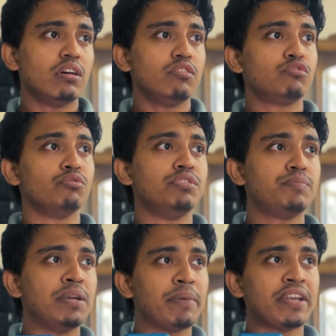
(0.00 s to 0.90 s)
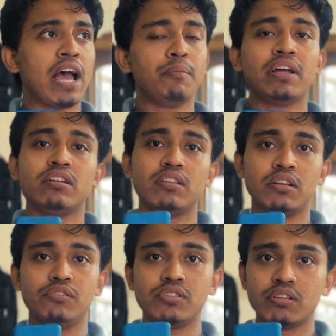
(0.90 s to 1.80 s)
to spend my time other than
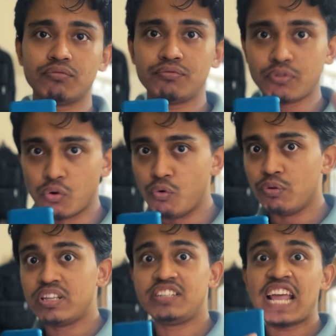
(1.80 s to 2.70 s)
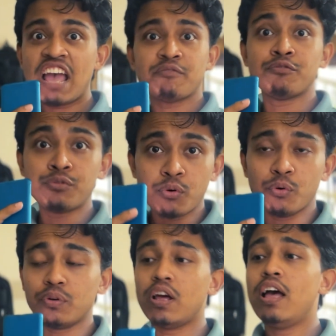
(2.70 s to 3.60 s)
using the phone, the damn
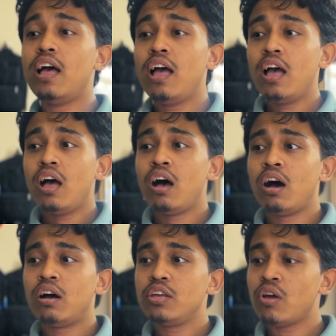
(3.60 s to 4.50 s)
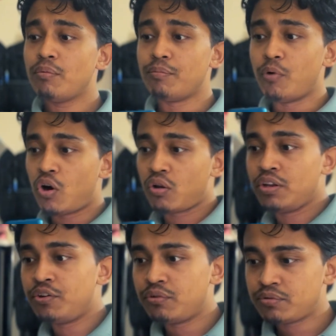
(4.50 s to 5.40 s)
phone. You have a bottle in
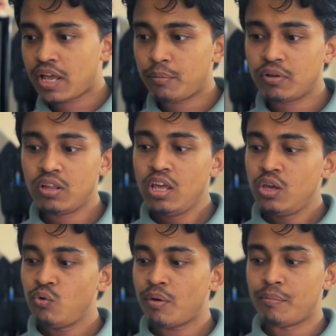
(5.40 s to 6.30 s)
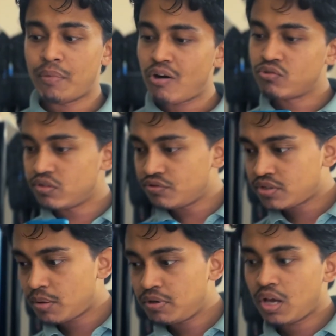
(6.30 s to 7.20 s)
your table, you have a mouse in your
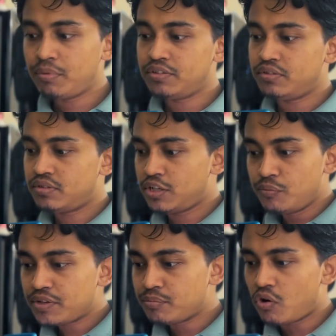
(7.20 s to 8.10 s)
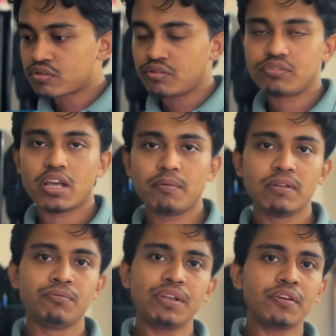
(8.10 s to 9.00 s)
table, you have a geometry box in your table.
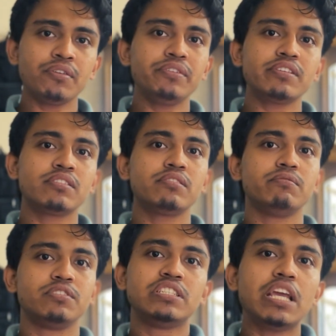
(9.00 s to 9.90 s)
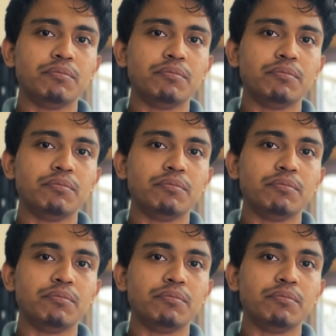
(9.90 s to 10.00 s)
What you can do is just shape,